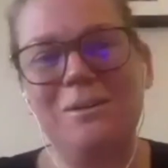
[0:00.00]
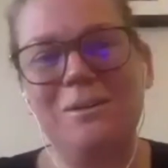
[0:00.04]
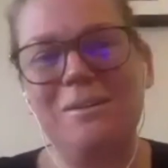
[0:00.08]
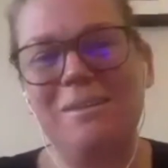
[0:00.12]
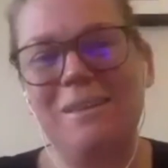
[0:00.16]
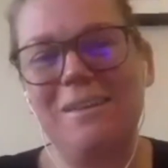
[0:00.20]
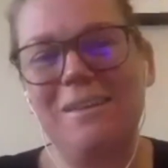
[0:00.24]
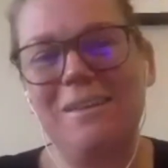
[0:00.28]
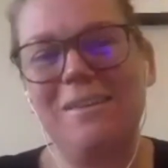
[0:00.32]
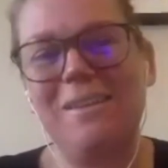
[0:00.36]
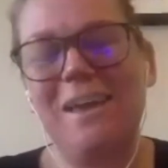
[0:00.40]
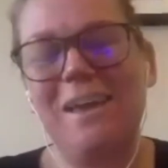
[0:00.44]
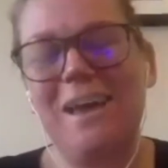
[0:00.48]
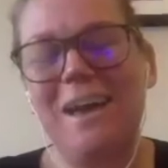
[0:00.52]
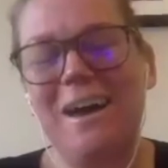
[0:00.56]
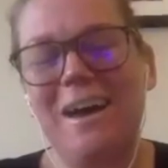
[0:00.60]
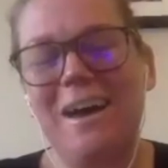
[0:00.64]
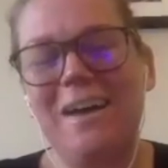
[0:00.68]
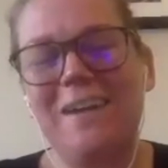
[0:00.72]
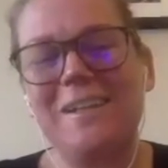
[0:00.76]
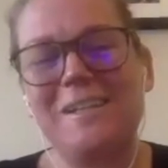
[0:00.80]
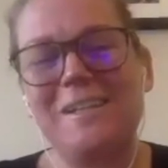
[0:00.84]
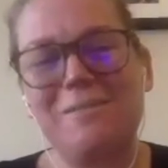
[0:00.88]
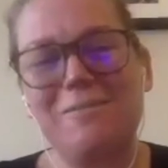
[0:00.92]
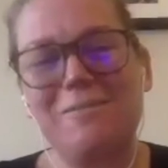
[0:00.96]
the
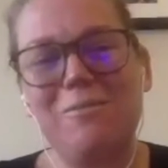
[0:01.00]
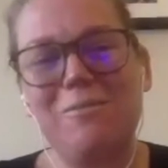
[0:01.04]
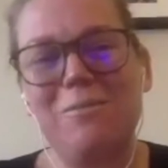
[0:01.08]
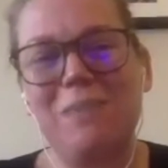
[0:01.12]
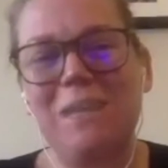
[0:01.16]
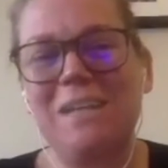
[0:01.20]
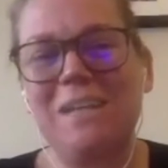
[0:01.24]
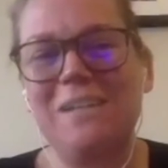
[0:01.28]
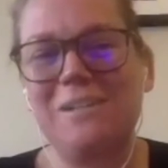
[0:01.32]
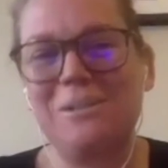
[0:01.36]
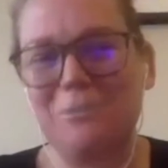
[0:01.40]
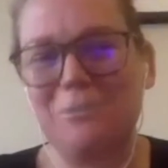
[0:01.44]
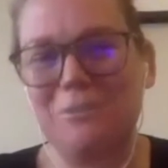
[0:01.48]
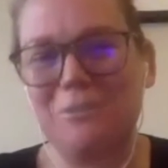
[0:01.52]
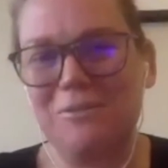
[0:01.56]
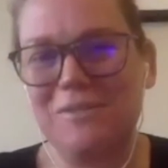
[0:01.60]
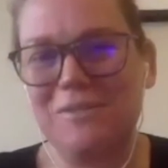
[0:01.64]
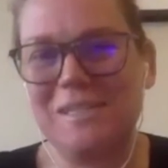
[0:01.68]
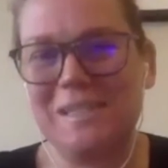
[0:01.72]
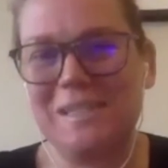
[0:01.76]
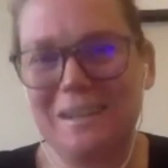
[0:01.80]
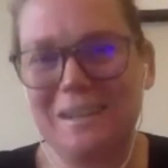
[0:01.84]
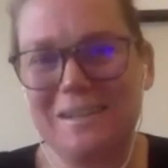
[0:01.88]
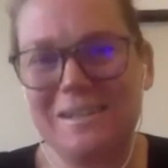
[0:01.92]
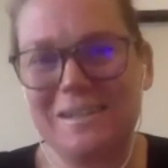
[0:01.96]
hardest for me to have
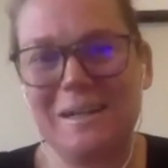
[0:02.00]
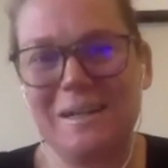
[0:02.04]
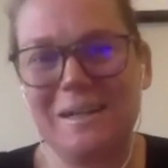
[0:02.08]
sucked it